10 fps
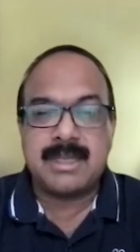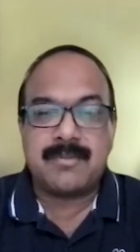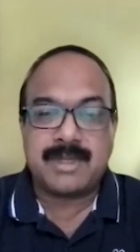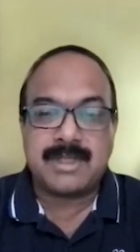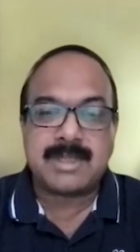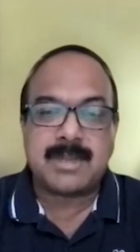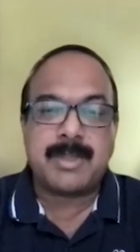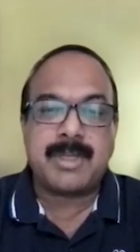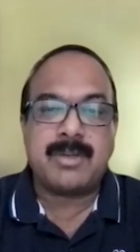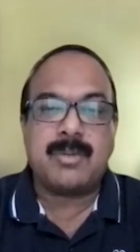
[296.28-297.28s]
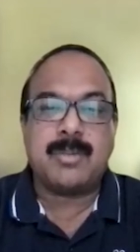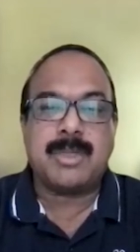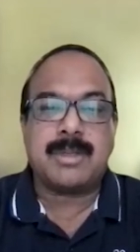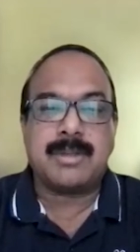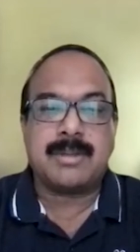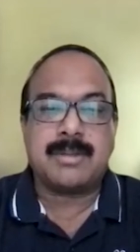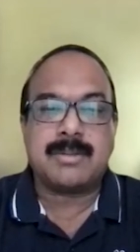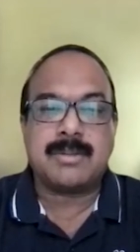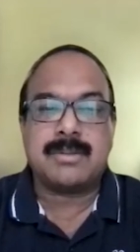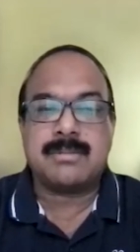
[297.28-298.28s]
first time in human.
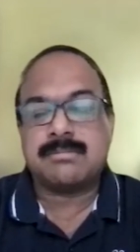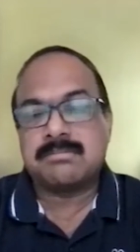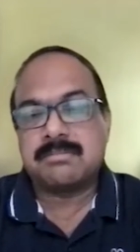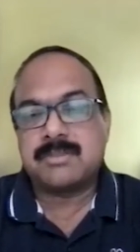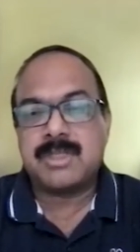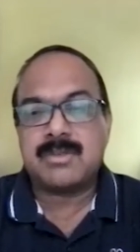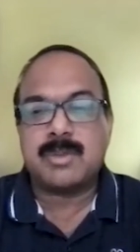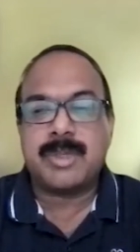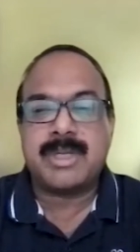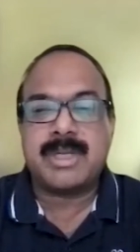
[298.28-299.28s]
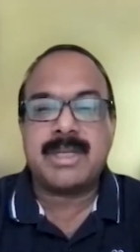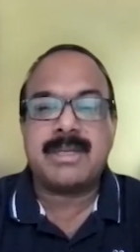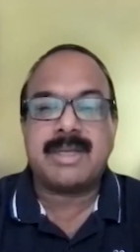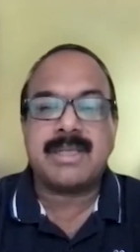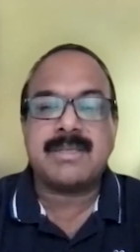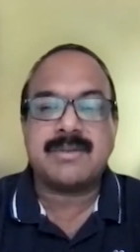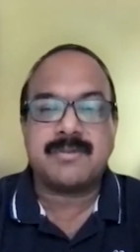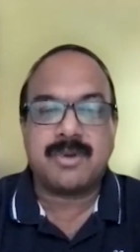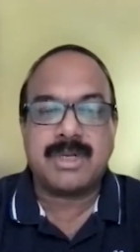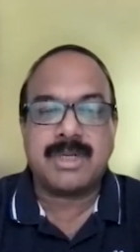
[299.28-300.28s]
So this could be done in tens of
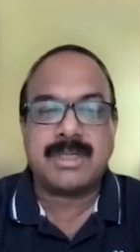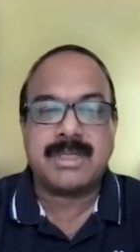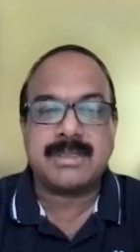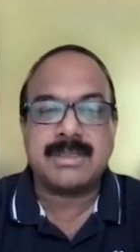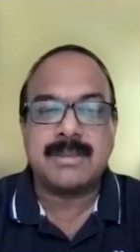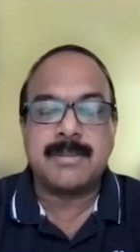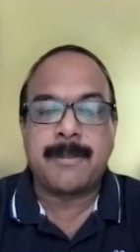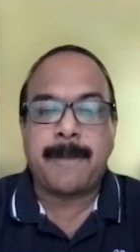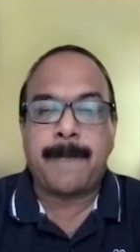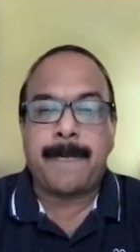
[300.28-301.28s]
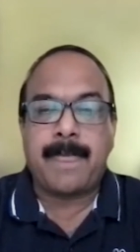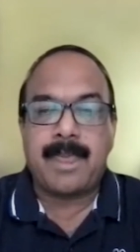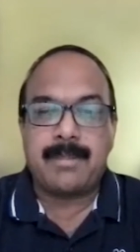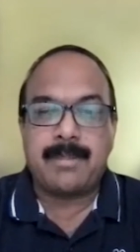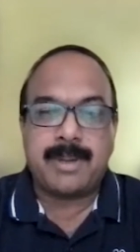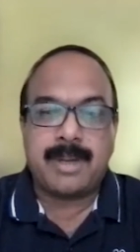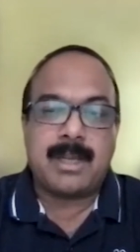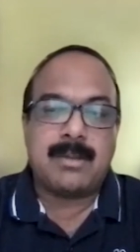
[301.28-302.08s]
volunteers. Uh, but